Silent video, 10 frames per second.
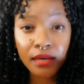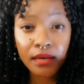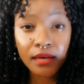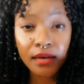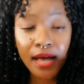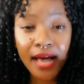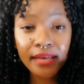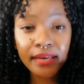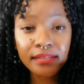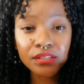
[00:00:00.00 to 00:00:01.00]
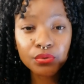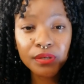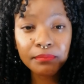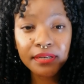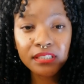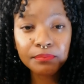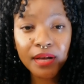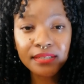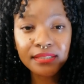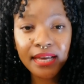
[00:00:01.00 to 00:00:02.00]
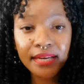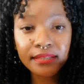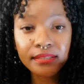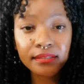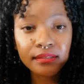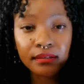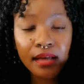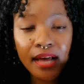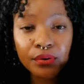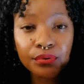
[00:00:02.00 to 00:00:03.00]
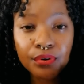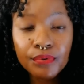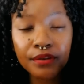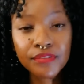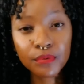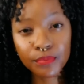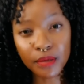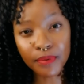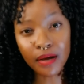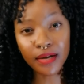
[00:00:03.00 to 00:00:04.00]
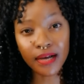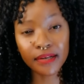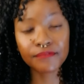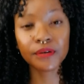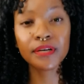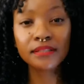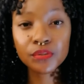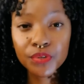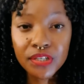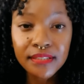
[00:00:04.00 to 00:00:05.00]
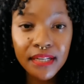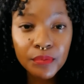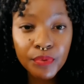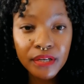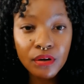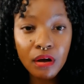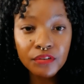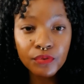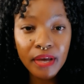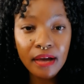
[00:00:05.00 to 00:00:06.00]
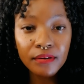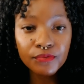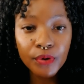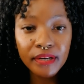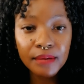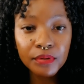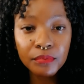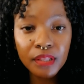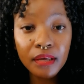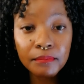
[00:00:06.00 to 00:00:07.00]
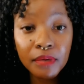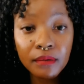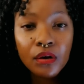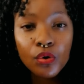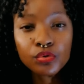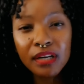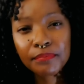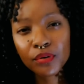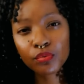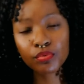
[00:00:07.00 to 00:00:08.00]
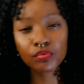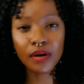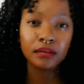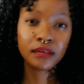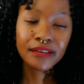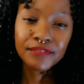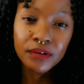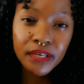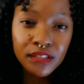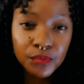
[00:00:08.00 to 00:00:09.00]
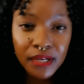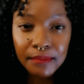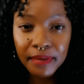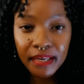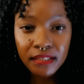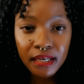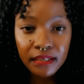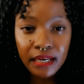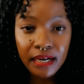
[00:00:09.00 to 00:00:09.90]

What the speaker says: Hi, it's 3 minutes past eight. I don't know if there will be a power cut. If there isn't, we shall celebrate God for enabling me. If there is, we'll come back at 10, like I